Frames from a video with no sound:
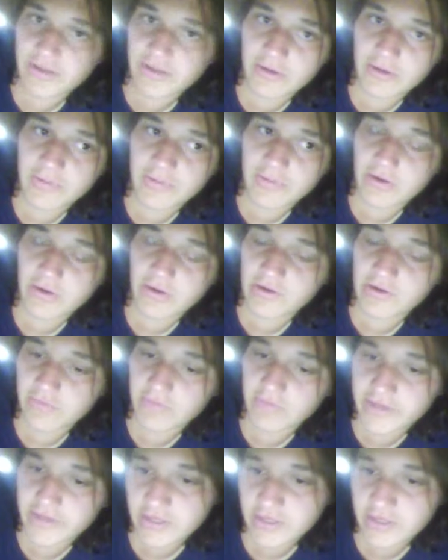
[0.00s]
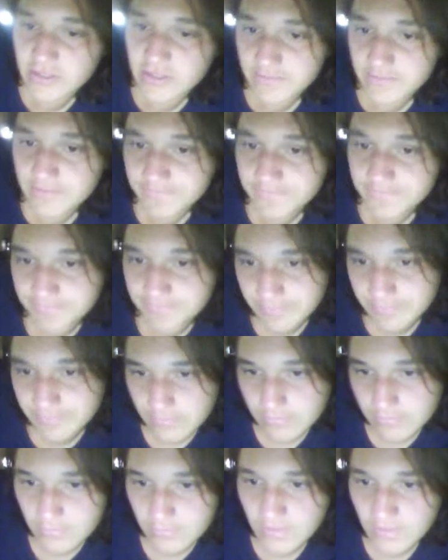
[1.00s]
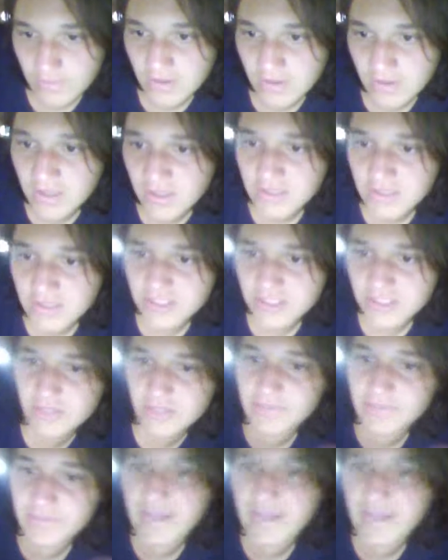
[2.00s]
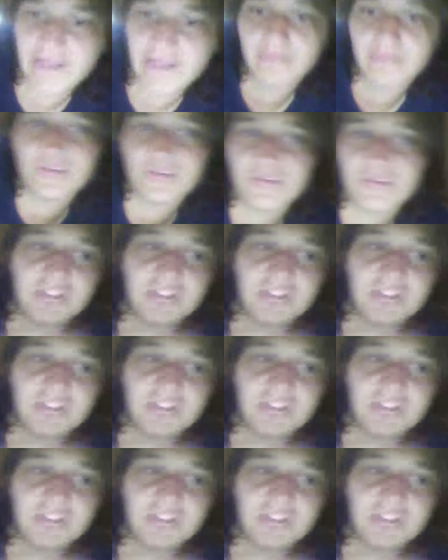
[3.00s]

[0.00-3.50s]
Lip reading: Pony Wikia. So, yeah, there's going